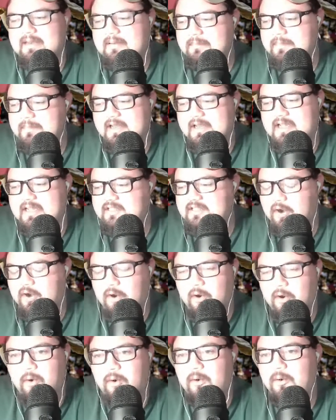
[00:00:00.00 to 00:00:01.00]
But as a
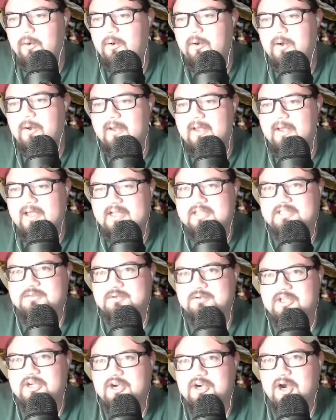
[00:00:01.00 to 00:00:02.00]
whole, it's
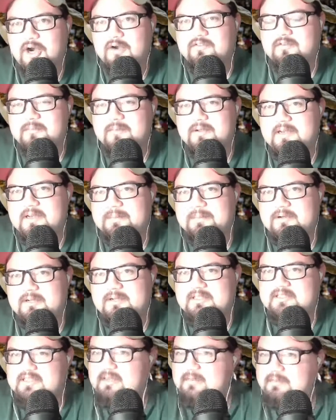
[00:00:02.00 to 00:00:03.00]
really hard for me to put a
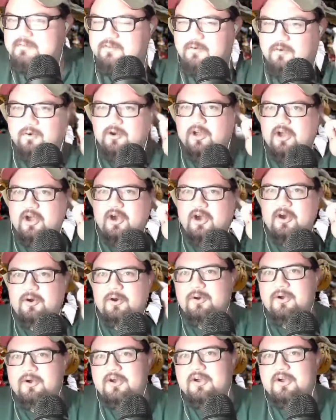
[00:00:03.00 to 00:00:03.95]
team 4-0